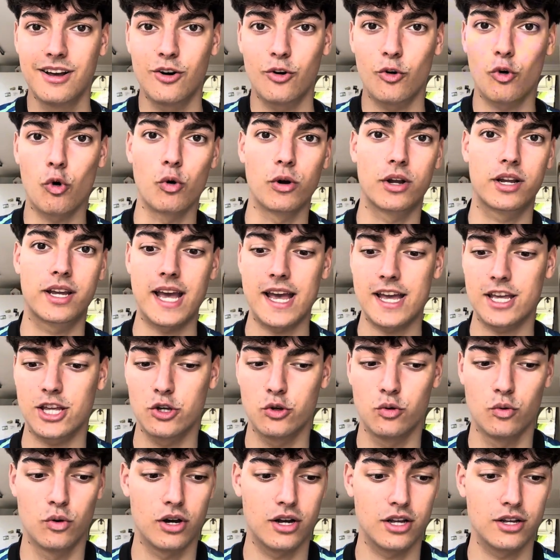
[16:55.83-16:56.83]
or get
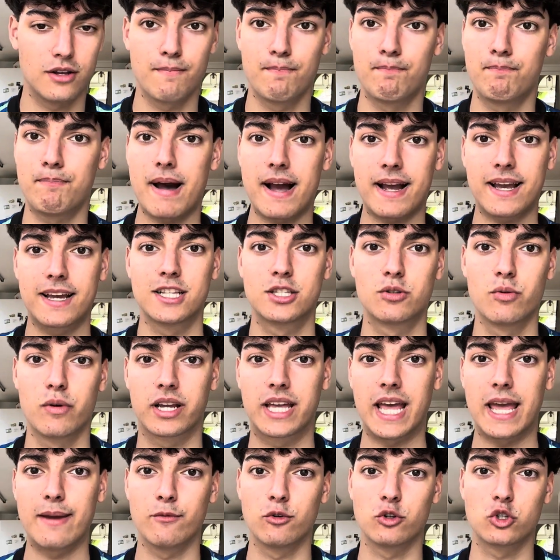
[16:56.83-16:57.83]
you back into a
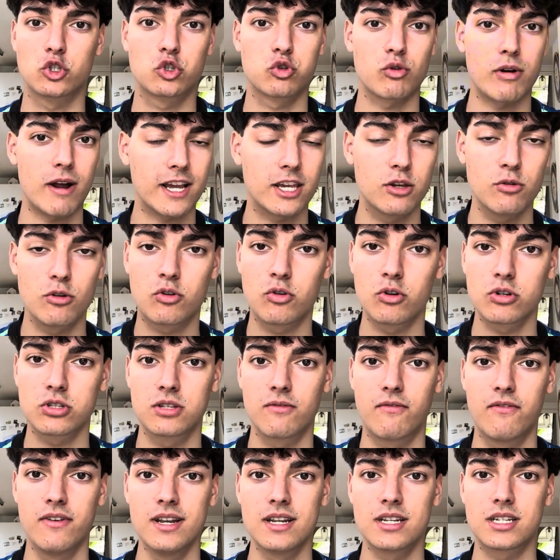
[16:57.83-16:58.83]
game or drag you across the
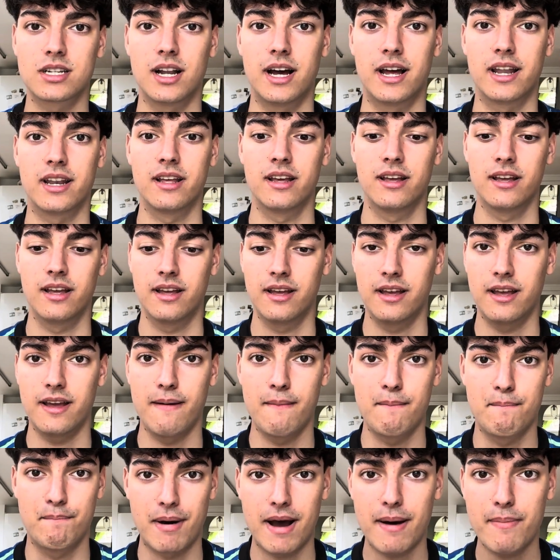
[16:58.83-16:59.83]
finish line,
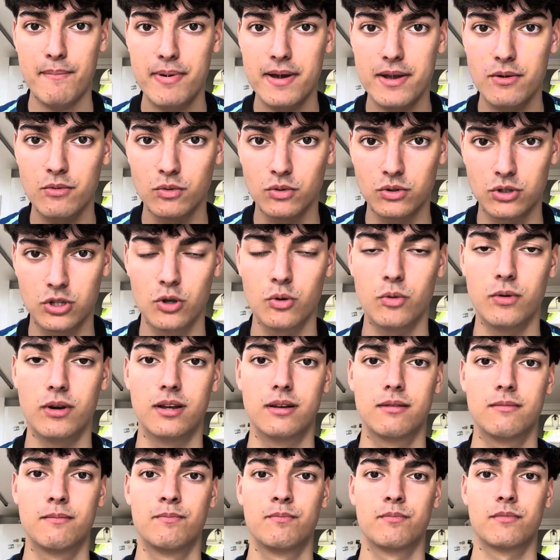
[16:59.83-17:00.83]
Mbappe will do
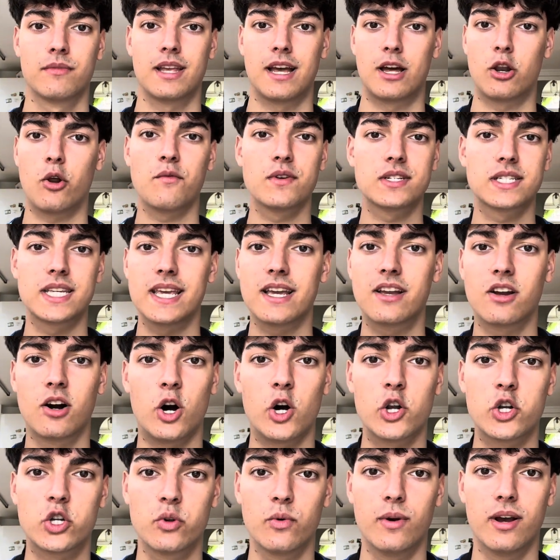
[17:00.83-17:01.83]
it. And obviously he
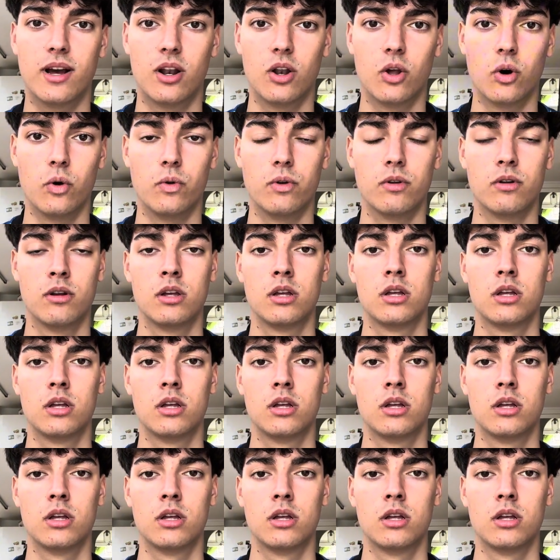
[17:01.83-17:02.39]
can't do it alone.